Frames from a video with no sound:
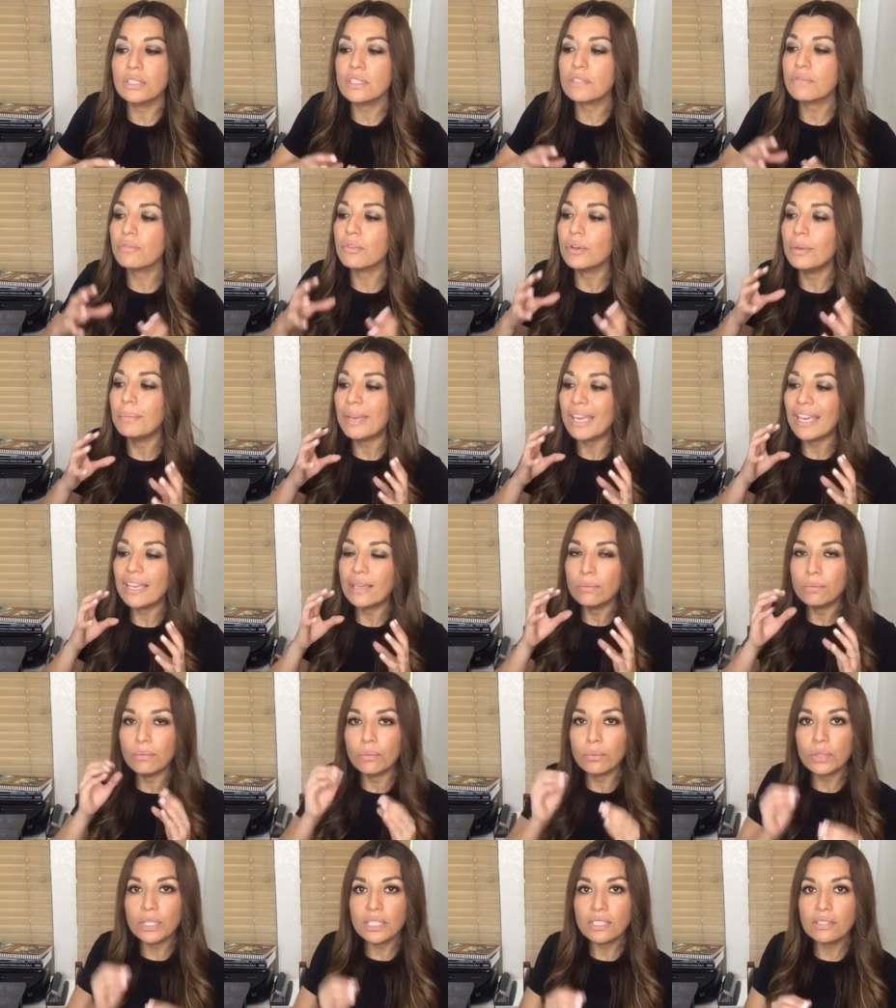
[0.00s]
from a
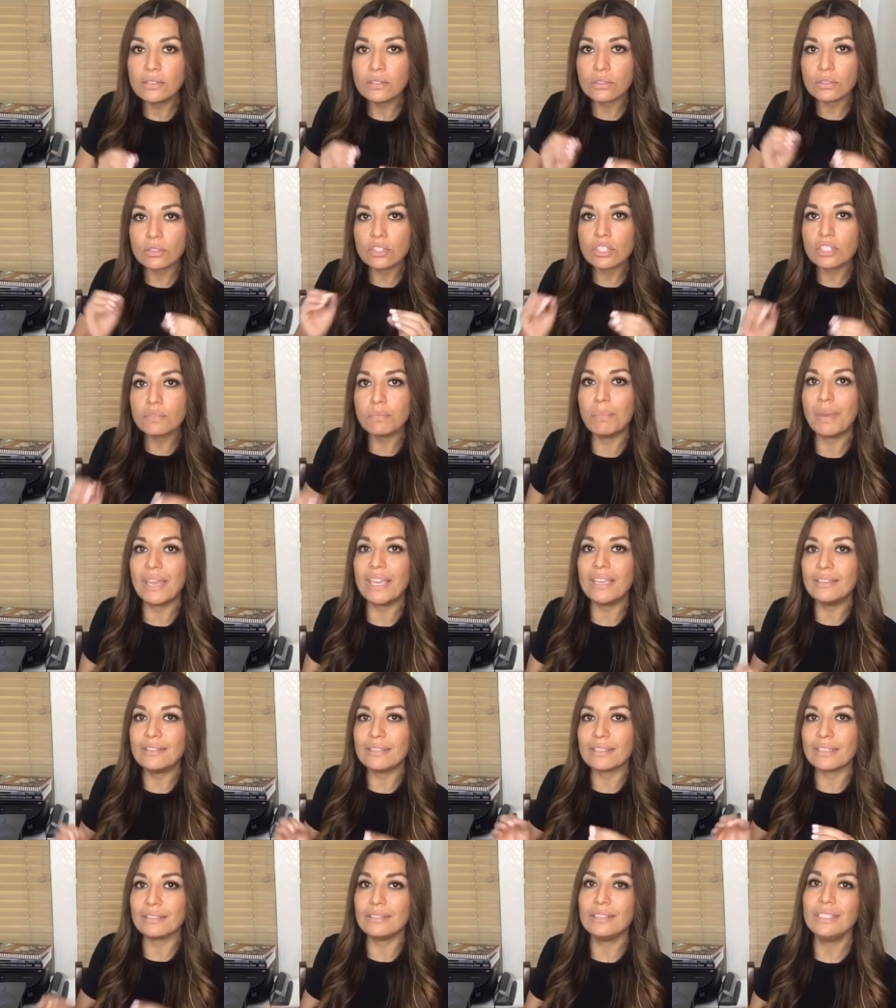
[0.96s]

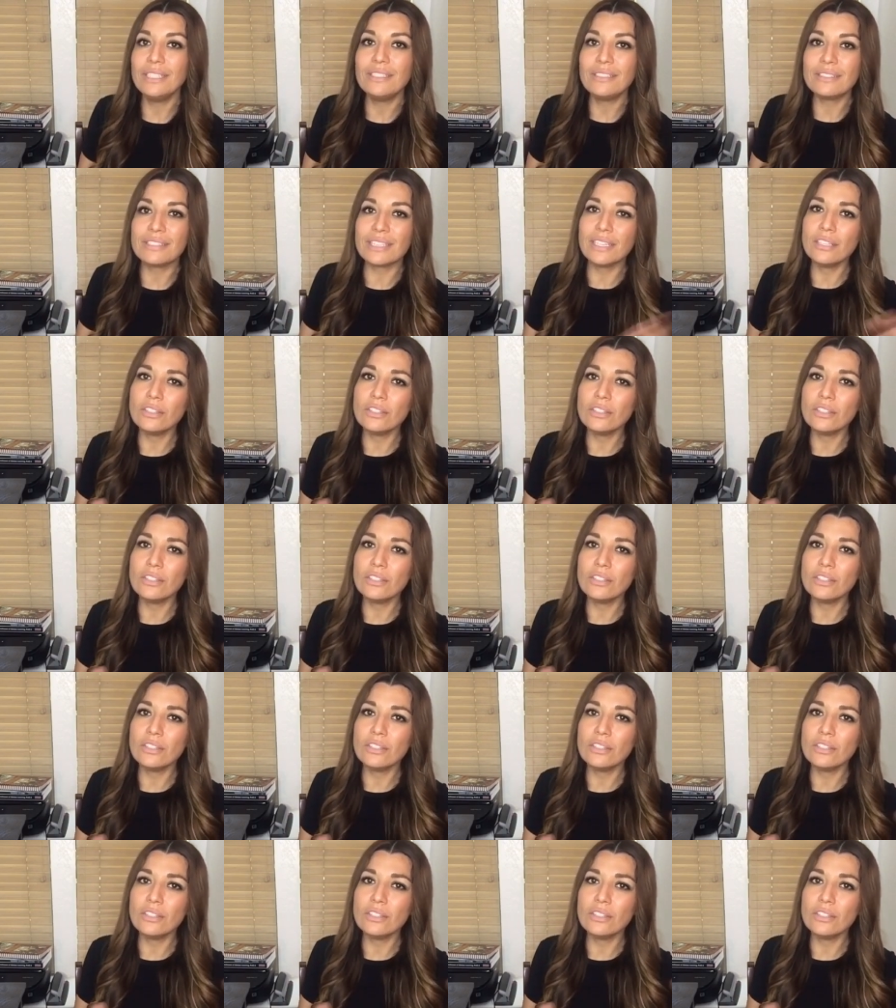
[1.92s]
research-based list.